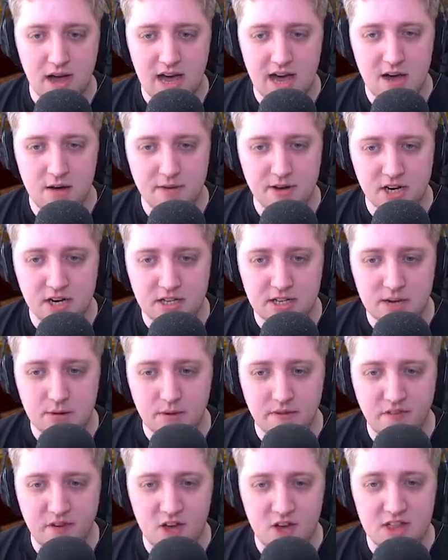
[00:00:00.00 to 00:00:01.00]
how am I going to deal
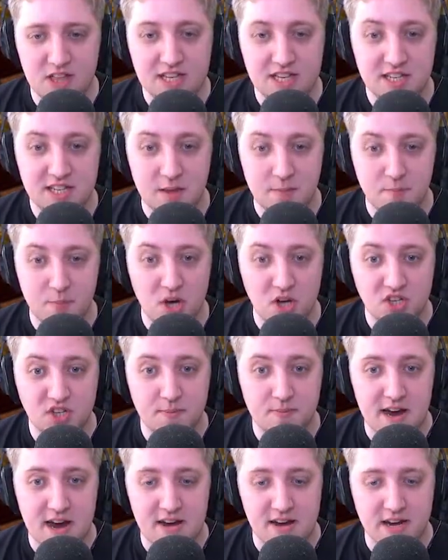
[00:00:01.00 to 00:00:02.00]
with her? This is the boss,
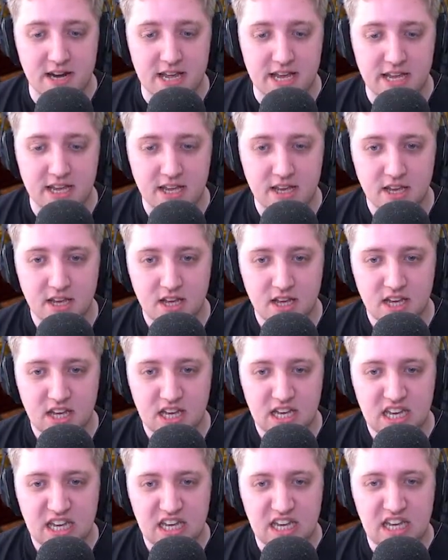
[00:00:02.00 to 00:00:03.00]
apparently.
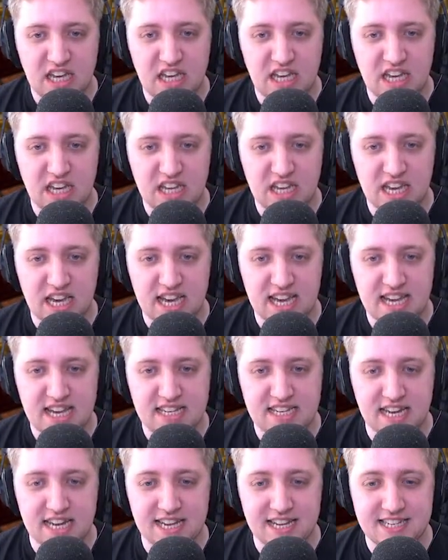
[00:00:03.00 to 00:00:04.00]
Oh,
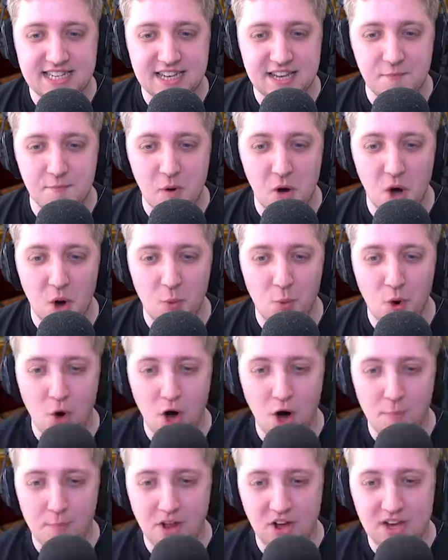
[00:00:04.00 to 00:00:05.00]
yikes. And I see you put a
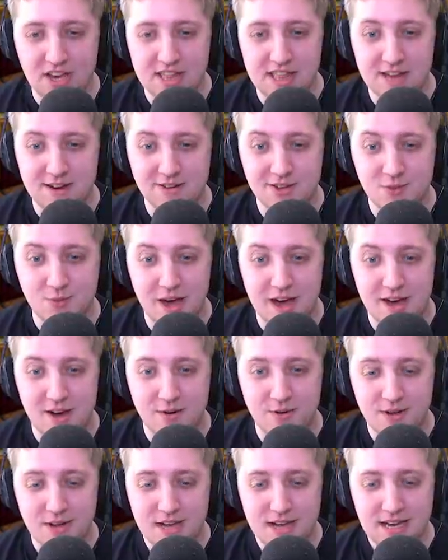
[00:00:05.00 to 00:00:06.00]
water block in there as
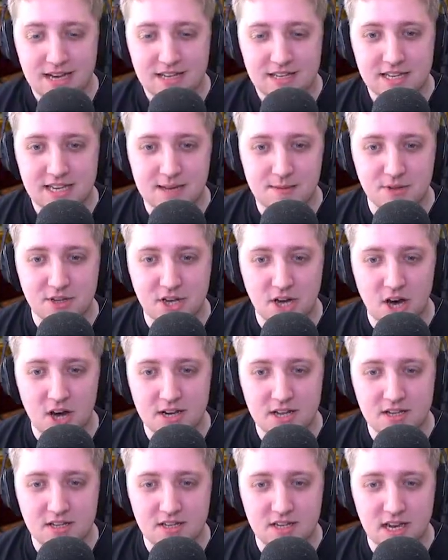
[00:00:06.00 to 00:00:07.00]
well to keep the
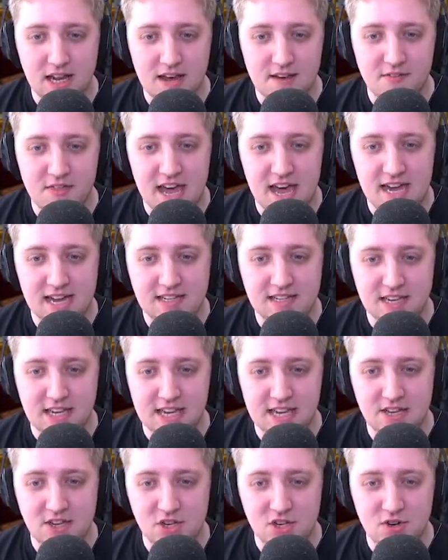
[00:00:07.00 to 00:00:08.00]
guardians alive. That is
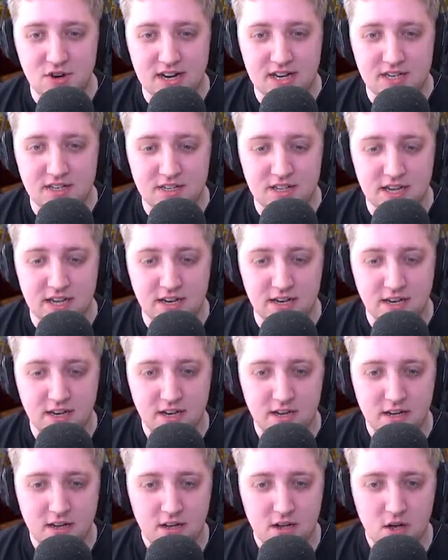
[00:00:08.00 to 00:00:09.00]
interesting.
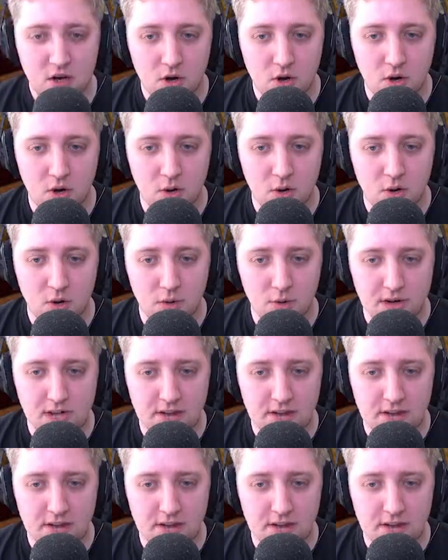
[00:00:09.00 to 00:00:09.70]
Oh, oh,